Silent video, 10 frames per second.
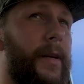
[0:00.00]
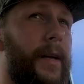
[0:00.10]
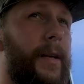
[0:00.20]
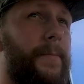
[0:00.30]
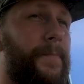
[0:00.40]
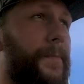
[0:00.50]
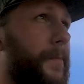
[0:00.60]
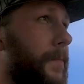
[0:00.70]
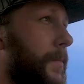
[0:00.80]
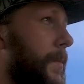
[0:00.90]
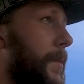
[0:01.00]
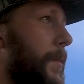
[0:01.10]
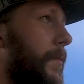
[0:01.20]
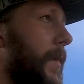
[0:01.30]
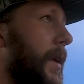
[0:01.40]
are dead
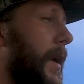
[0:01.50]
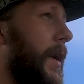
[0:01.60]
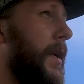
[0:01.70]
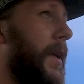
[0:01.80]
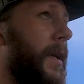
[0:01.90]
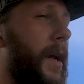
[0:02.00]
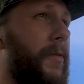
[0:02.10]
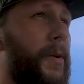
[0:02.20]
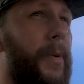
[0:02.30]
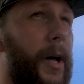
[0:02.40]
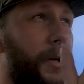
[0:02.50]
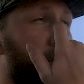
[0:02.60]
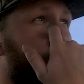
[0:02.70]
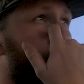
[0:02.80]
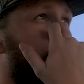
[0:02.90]
and didn't have any
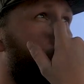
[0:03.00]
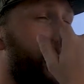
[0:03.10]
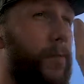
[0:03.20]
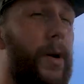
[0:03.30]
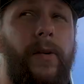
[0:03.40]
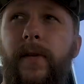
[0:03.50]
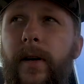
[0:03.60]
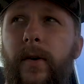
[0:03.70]
batteries with me, so I rode over